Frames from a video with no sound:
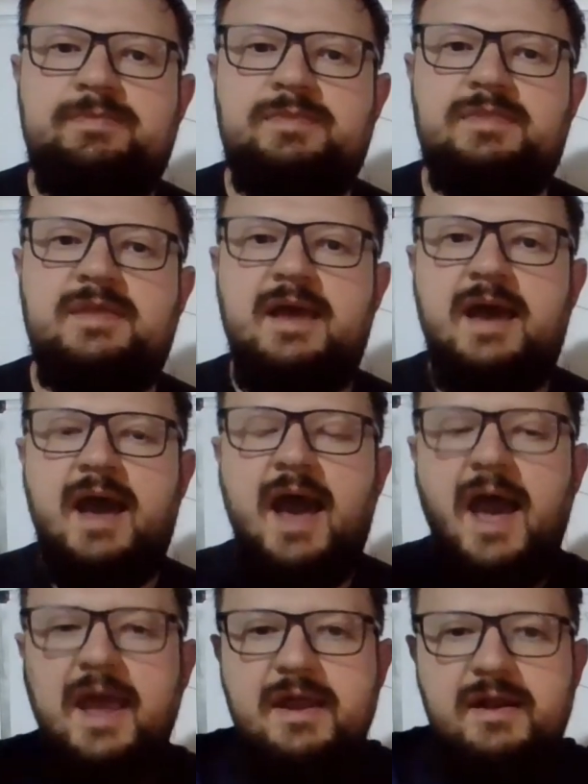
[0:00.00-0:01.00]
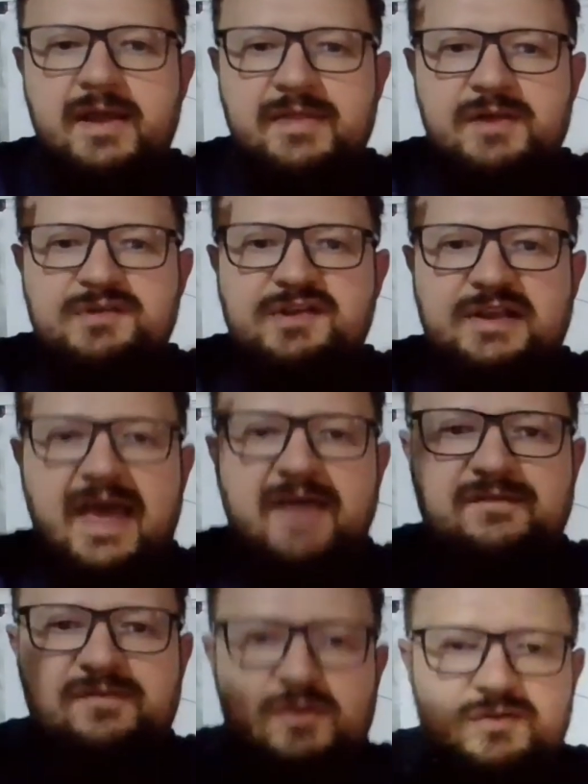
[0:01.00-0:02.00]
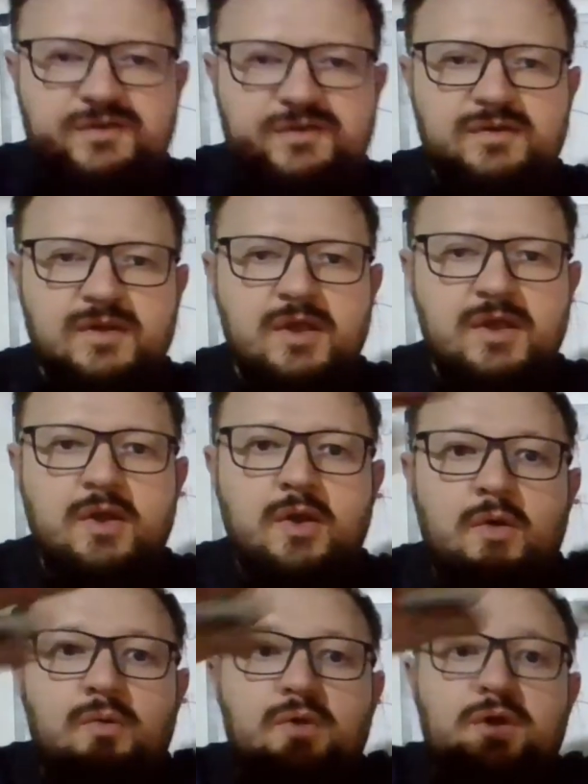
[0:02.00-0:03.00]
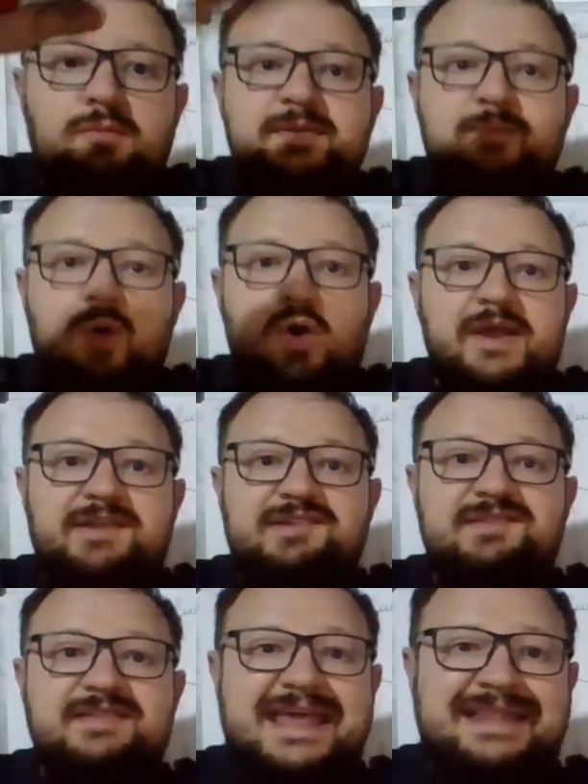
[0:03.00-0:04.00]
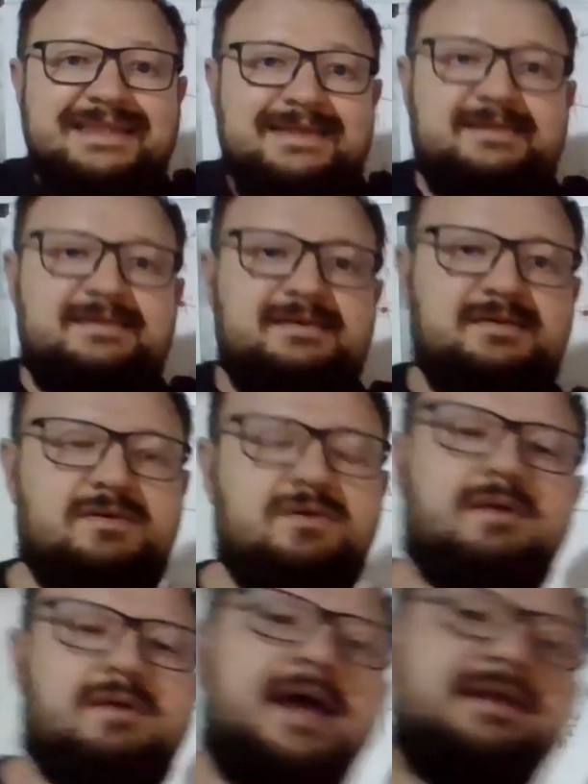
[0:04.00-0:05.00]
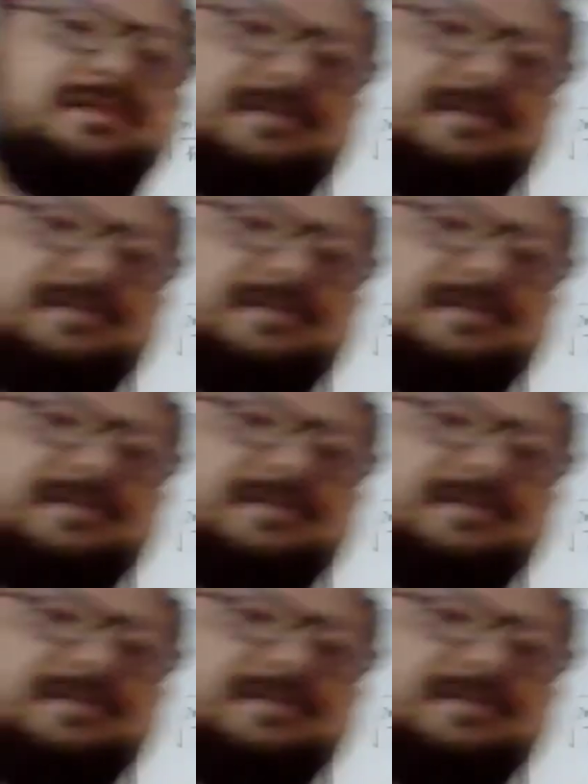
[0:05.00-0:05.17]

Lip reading: the higher energy levels, will be more extended. All right.